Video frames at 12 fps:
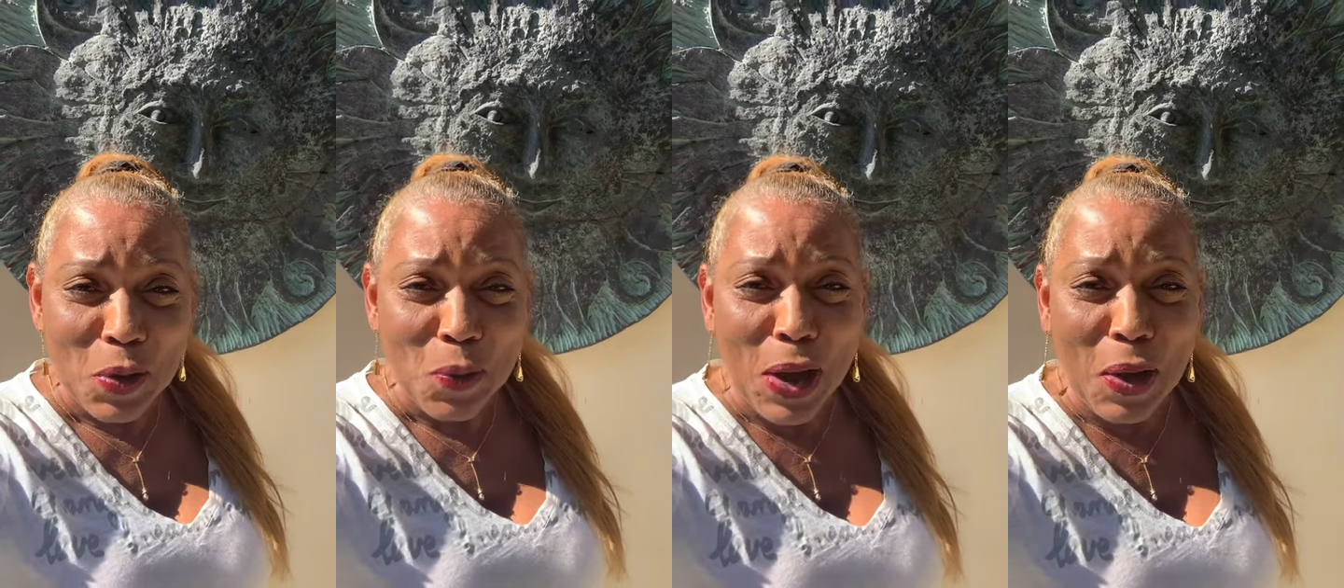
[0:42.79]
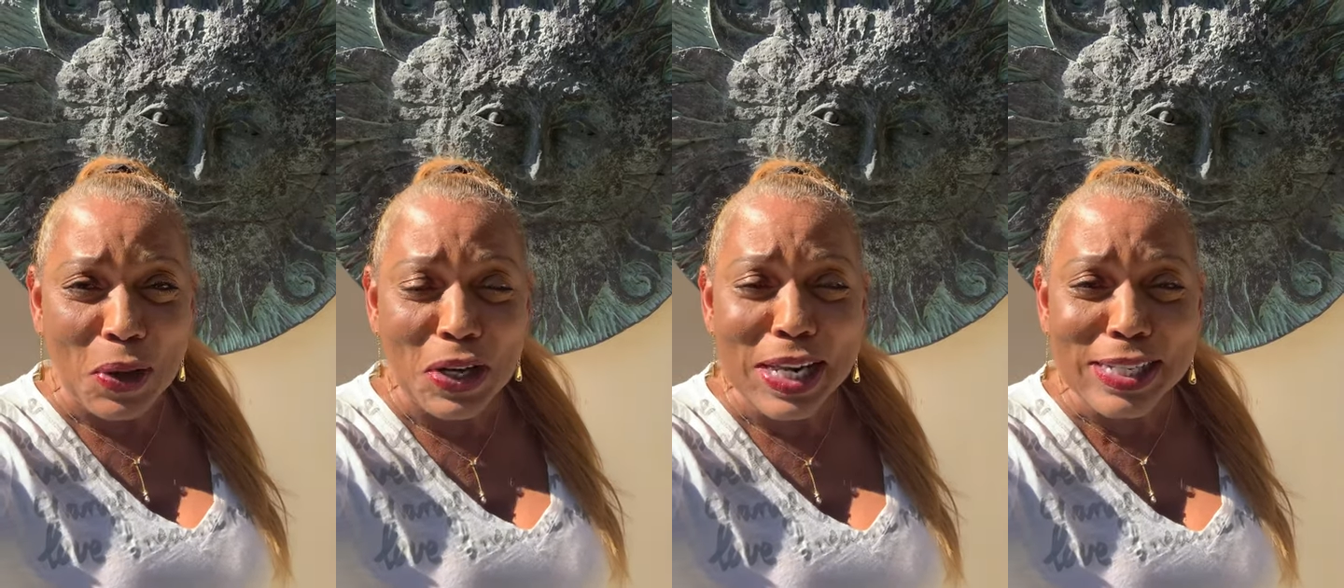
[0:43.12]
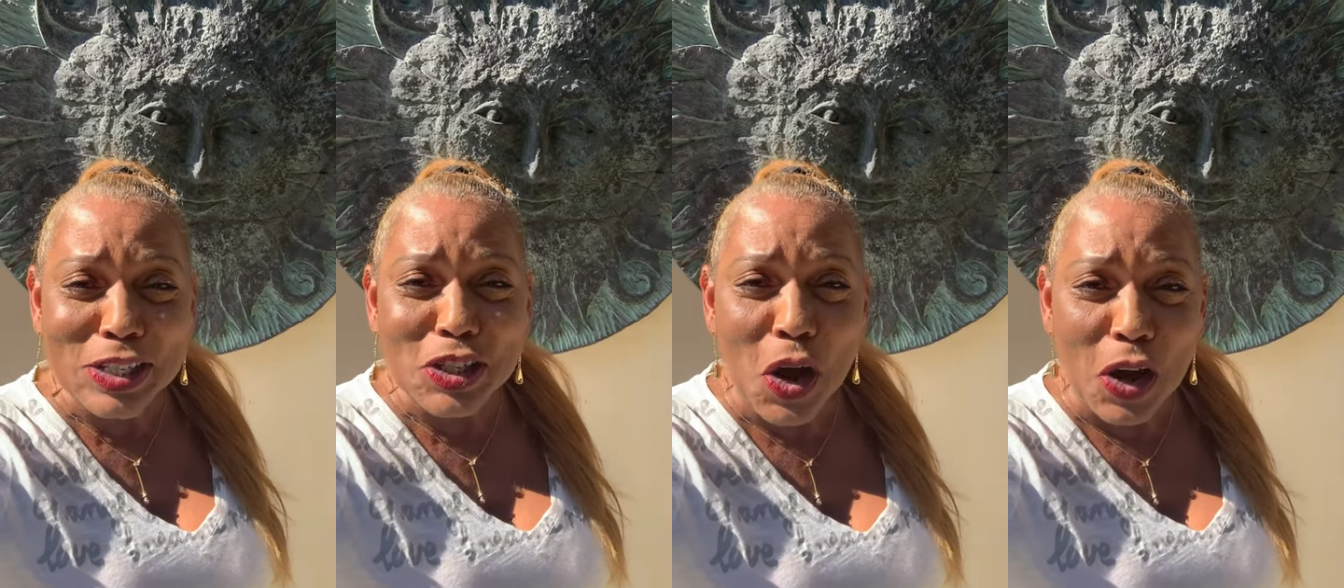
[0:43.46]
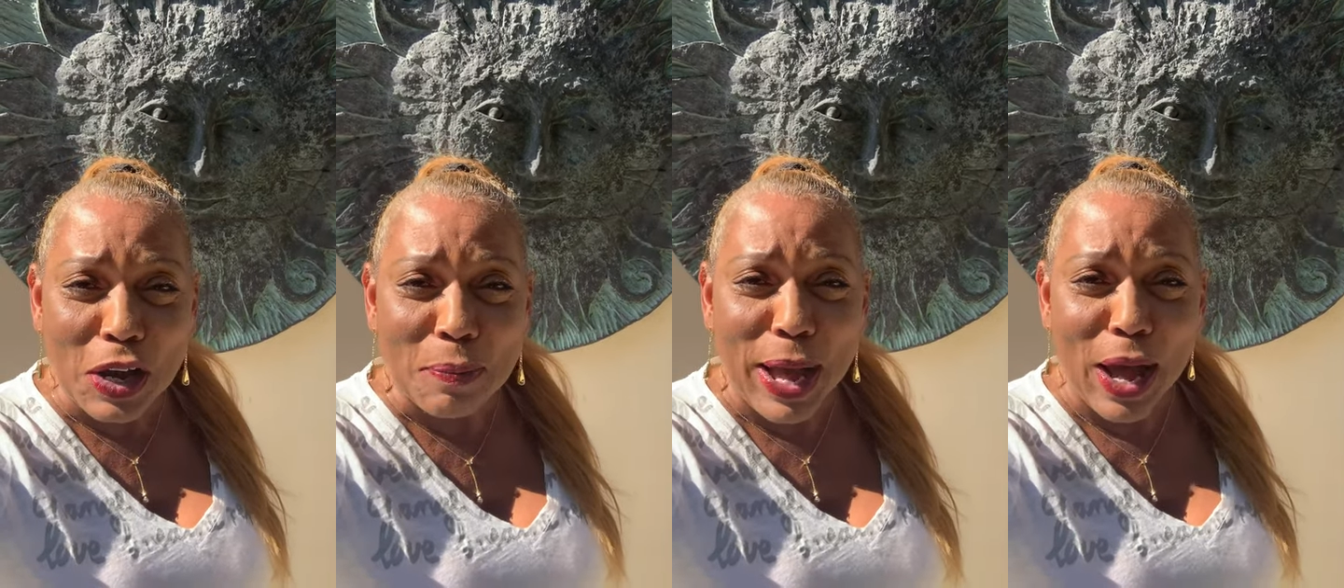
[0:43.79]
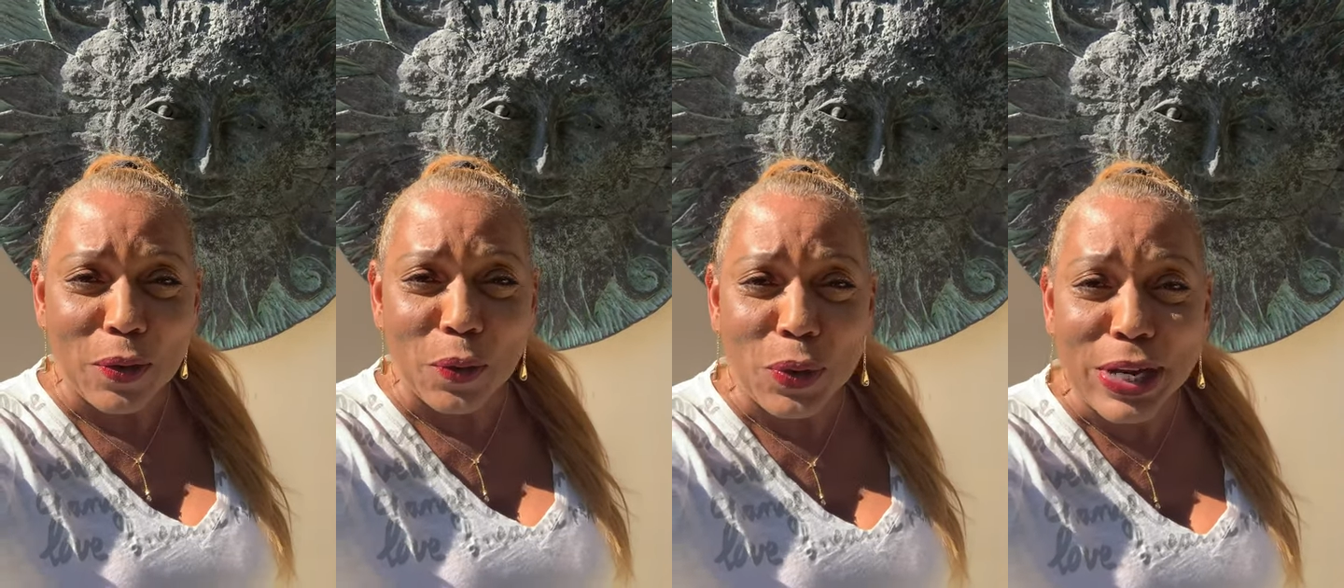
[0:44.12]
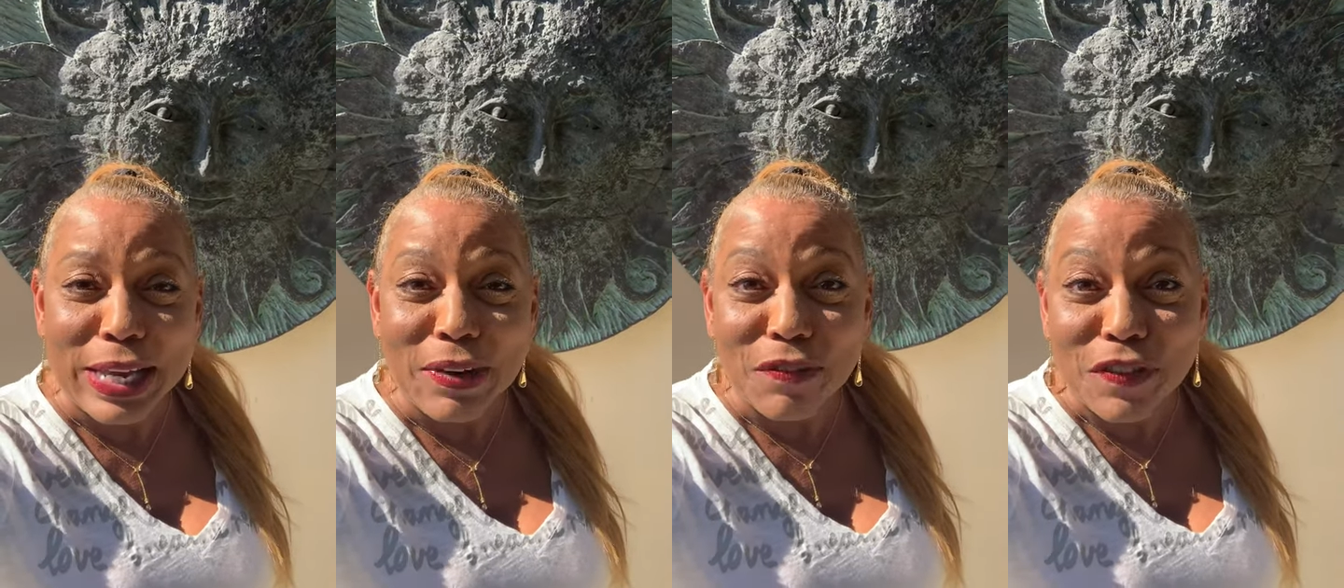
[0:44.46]
Well, let's talk about
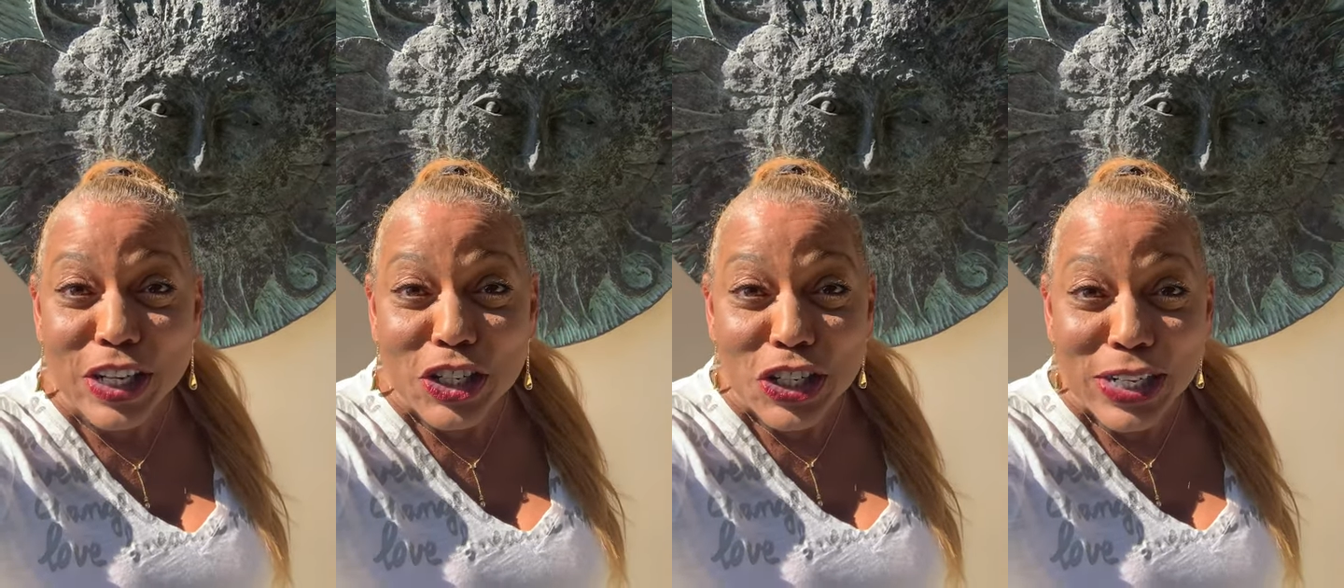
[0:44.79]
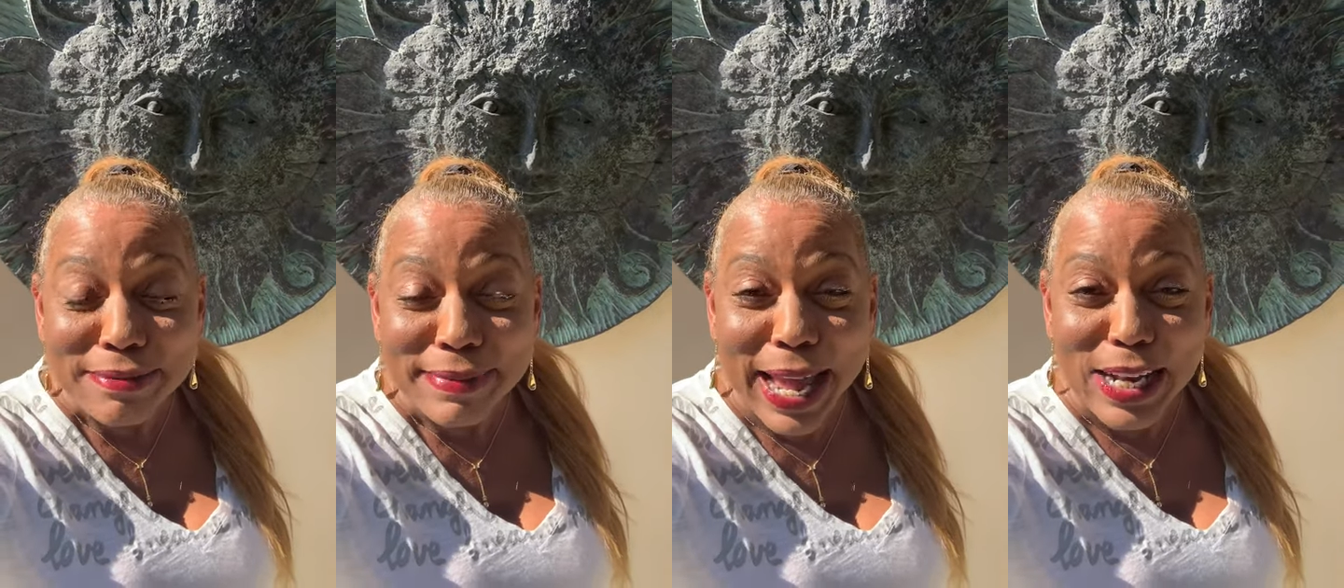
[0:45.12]
reinvention,